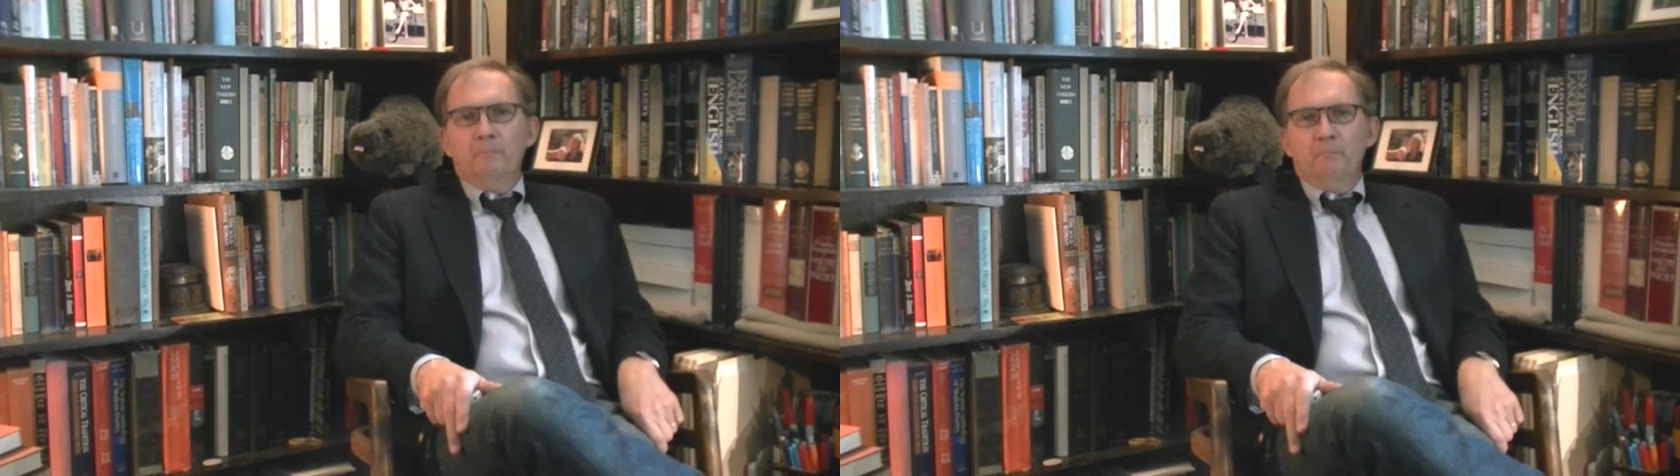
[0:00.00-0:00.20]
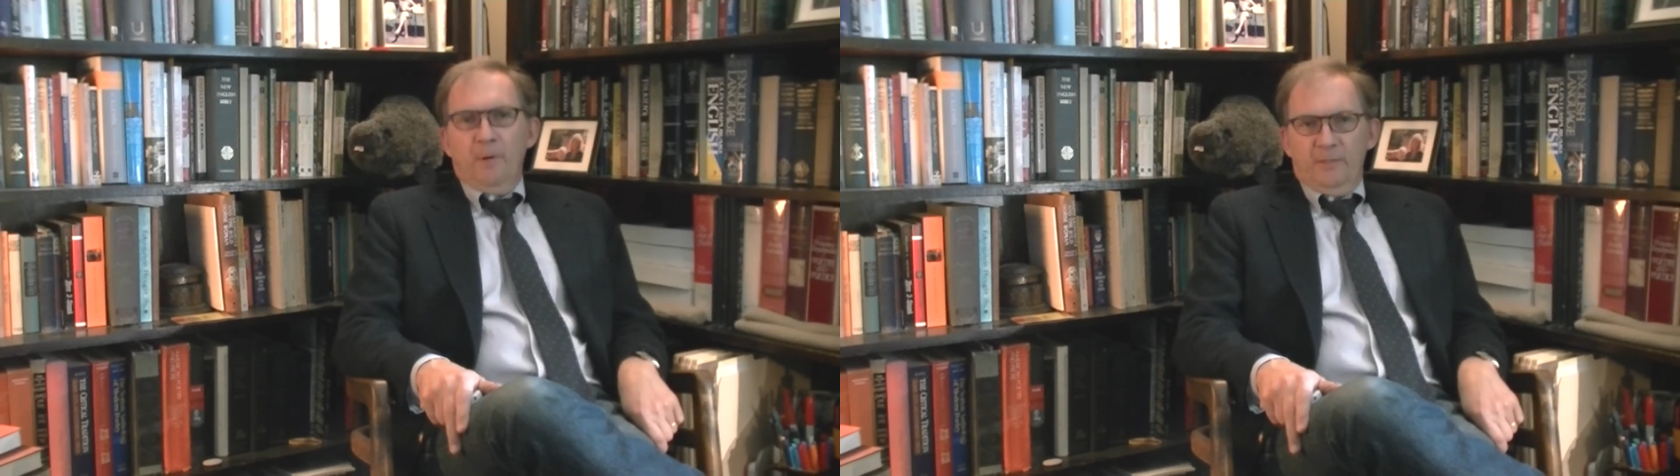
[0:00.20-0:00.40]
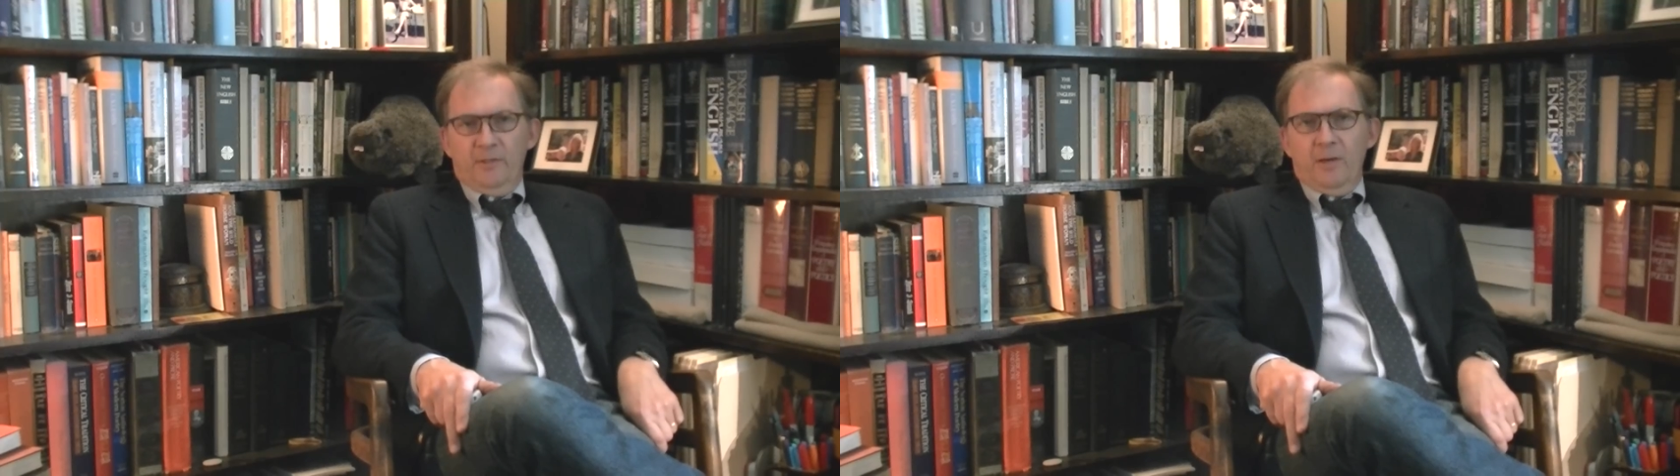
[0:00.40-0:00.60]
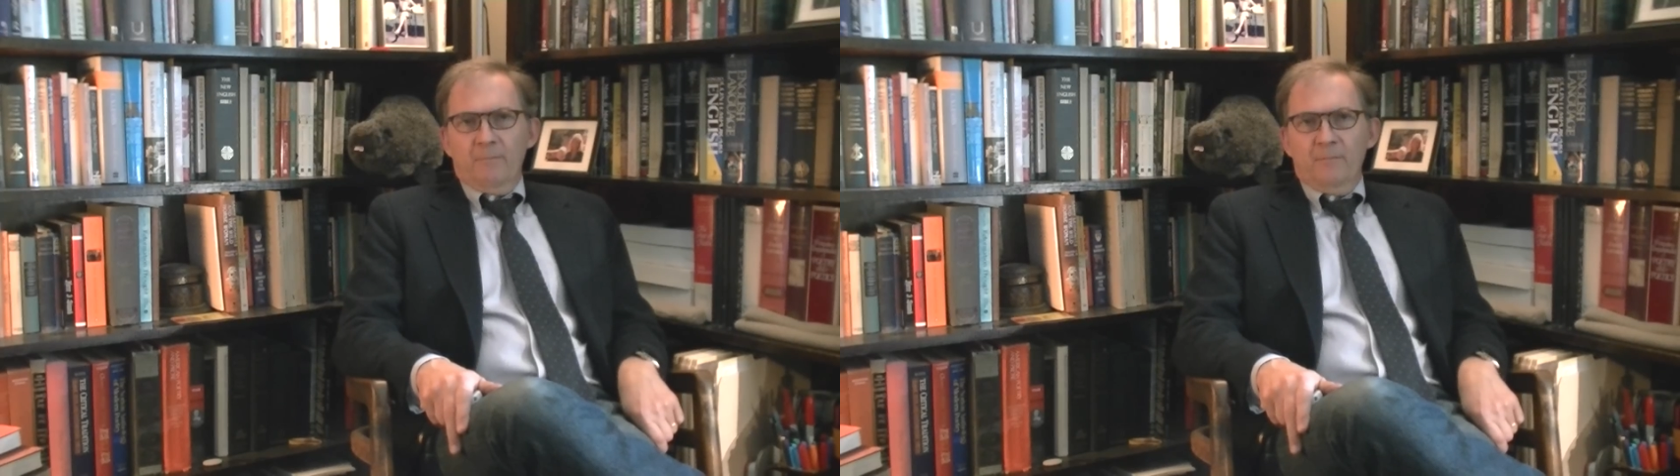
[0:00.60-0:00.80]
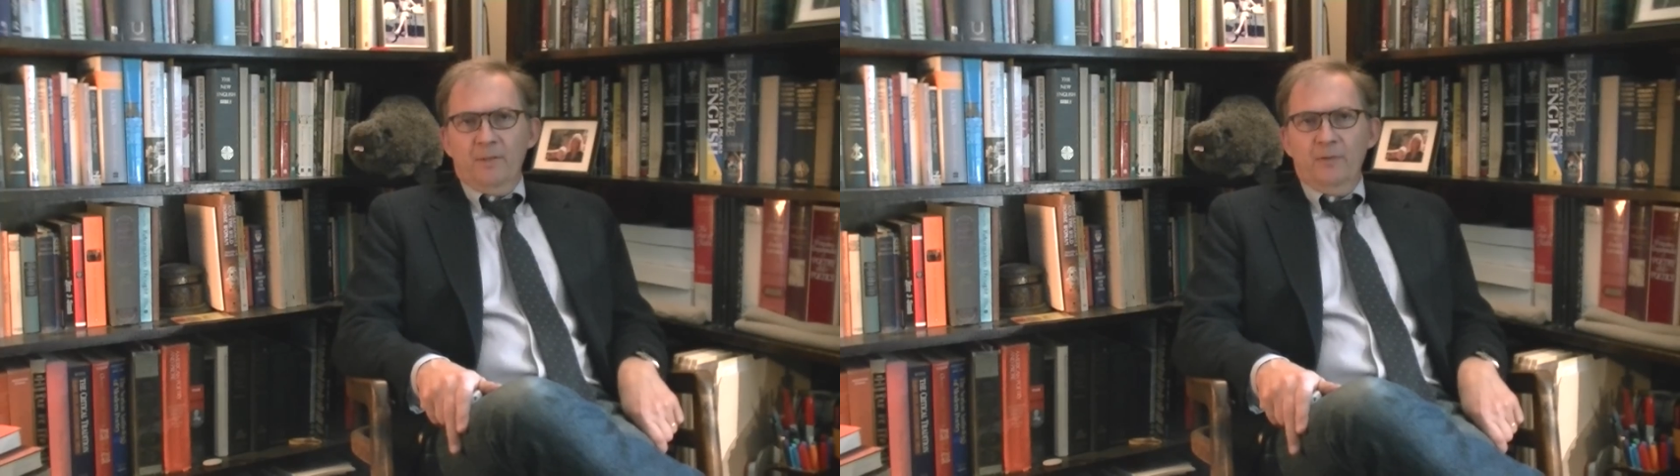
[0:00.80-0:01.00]
But
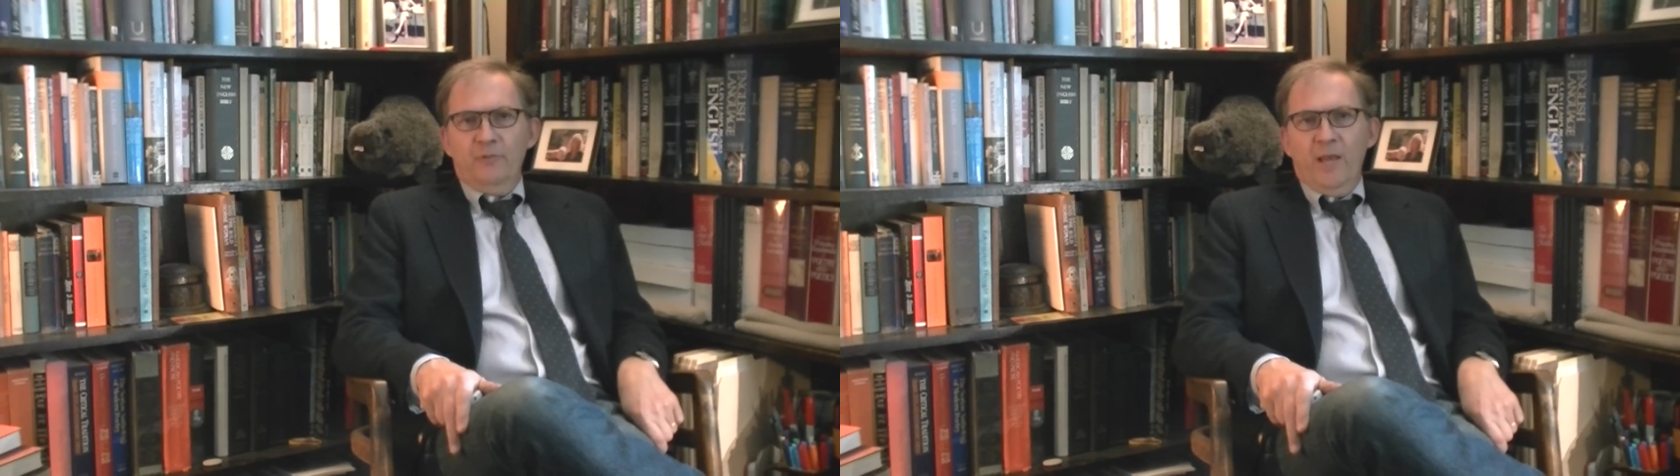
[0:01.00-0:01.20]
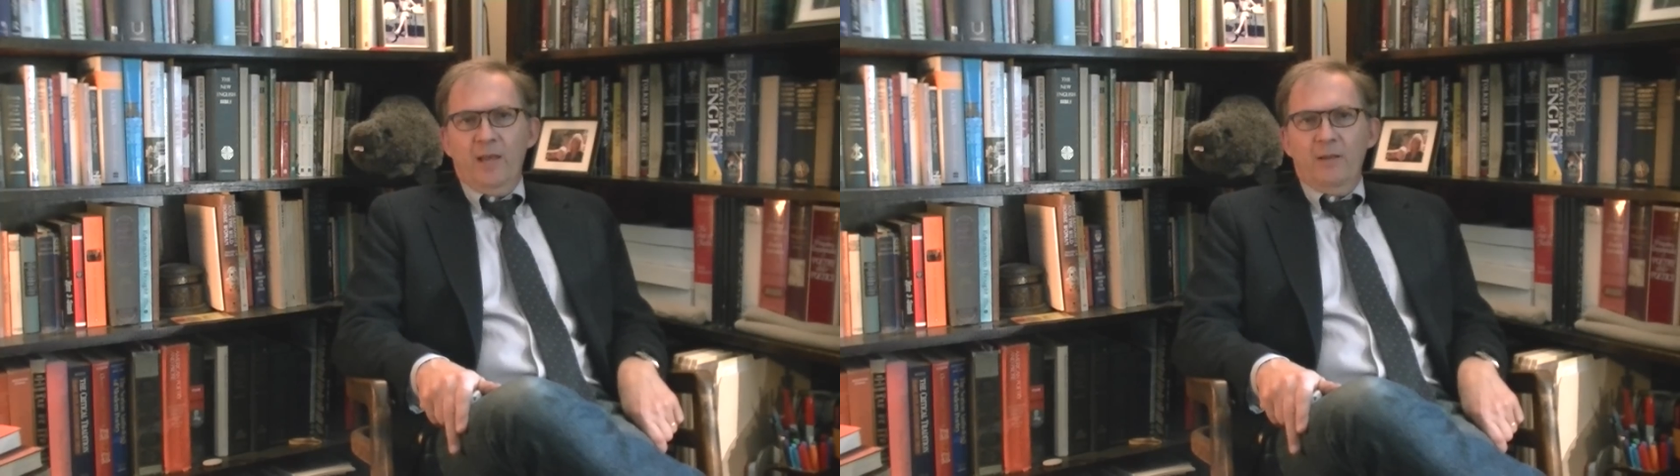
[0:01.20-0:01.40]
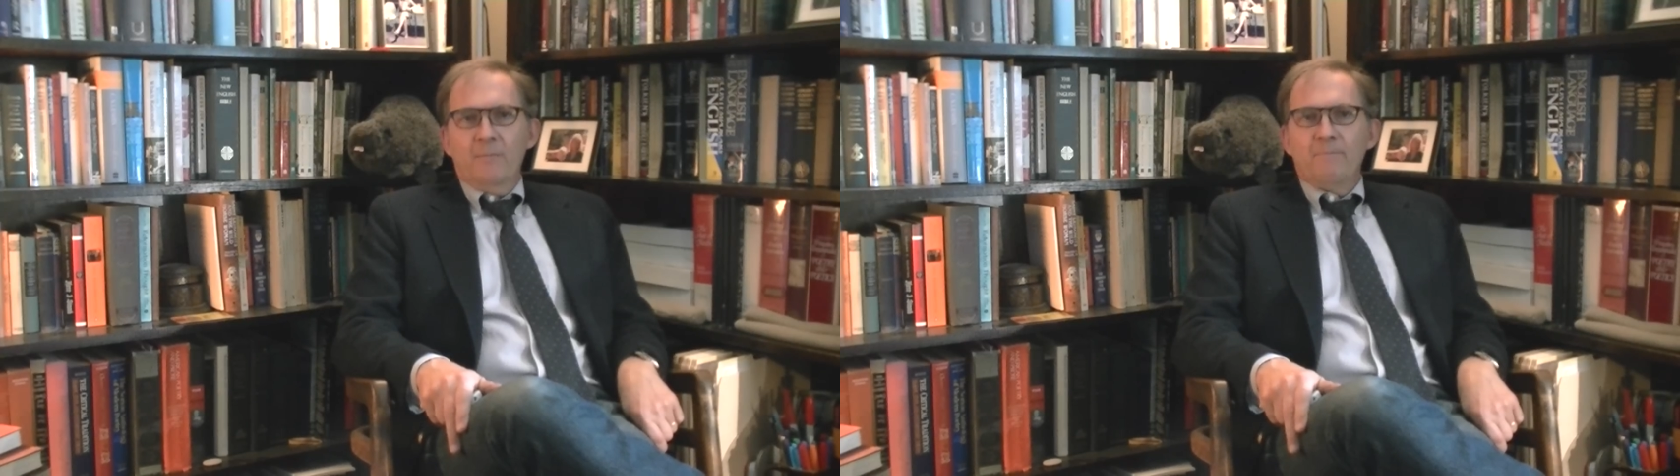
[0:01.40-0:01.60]
his dad,